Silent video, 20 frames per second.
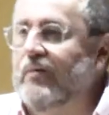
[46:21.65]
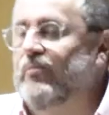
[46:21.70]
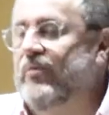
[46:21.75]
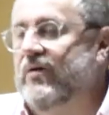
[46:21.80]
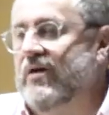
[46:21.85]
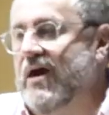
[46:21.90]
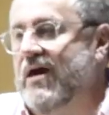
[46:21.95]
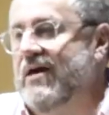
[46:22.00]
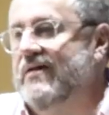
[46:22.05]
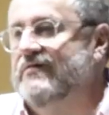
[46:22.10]

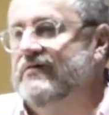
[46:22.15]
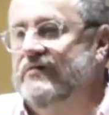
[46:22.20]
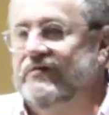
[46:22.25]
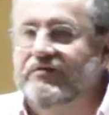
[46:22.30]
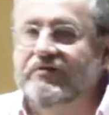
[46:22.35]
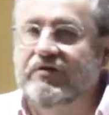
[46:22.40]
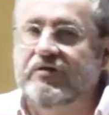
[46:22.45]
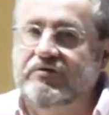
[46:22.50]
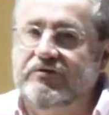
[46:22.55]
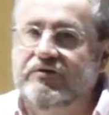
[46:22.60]
IPS
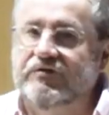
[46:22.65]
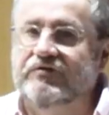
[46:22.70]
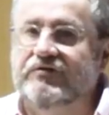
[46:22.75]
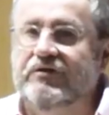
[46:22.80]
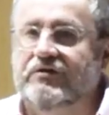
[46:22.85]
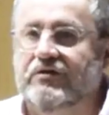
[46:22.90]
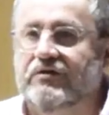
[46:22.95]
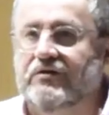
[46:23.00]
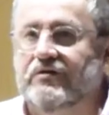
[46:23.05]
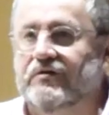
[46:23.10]
is
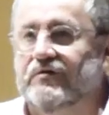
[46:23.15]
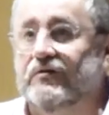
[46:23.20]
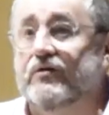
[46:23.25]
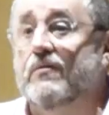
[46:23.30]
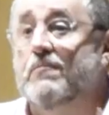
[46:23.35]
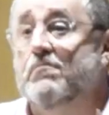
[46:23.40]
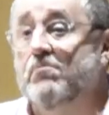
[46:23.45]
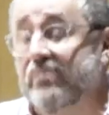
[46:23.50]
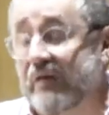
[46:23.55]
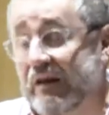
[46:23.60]
considered a
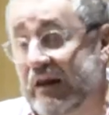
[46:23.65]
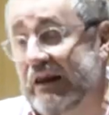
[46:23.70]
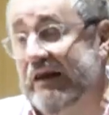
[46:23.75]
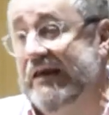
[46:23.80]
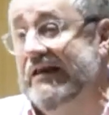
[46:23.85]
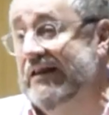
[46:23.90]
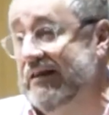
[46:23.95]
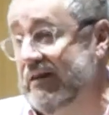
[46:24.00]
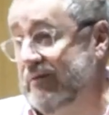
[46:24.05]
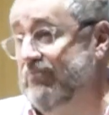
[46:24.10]

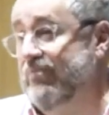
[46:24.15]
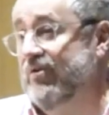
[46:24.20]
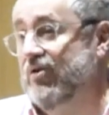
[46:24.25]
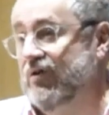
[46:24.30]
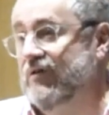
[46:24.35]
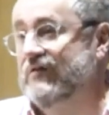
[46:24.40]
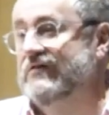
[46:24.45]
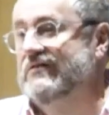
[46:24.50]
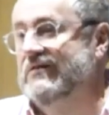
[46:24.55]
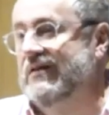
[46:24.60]
completely
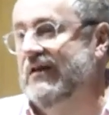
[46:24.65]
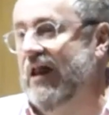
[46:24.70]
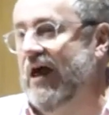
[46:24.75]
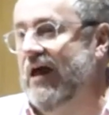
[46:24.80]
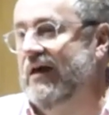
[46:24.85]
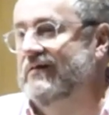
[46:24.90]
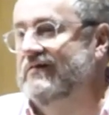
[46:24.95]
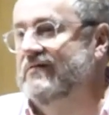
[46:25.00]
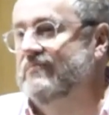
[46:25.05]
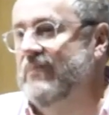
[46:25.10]

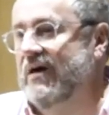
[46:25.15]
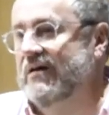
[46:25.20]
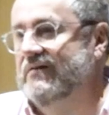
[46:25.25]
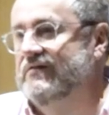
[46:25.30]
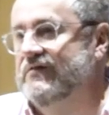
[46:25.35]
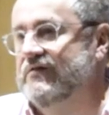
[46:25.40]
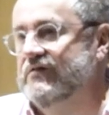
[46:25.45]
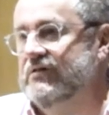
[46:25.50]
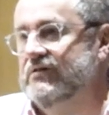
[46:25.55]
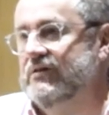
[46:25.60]
personalized
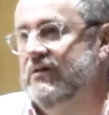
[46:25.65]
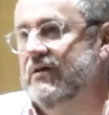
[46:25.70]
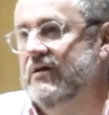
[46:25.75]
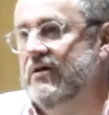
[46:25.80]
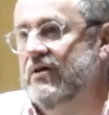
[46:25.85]
medicine,